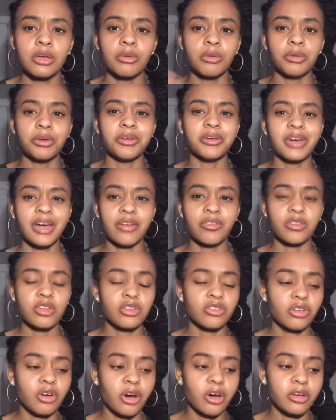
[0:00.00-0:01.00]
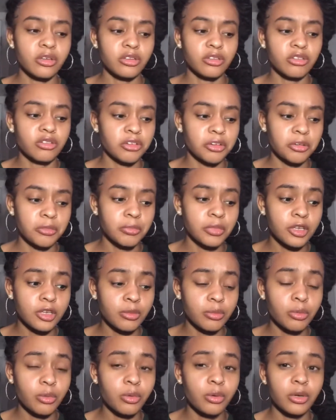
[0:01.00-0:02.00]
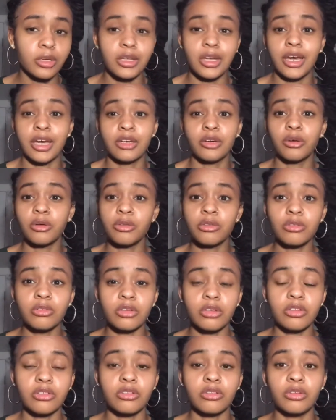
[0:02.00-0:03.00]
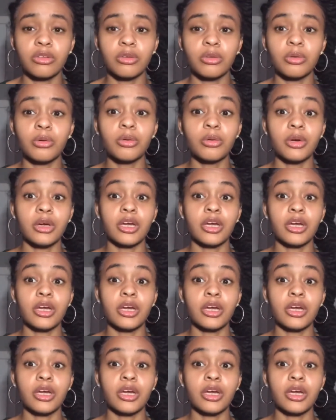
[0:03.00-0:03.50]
where you have to talk to certain people, and I go through this too,